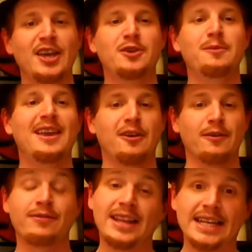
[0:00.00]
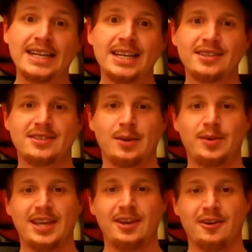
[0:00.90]
you make your villain
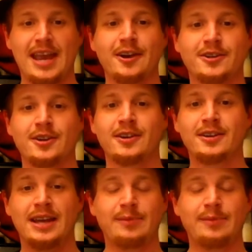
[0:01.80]
someone that your character,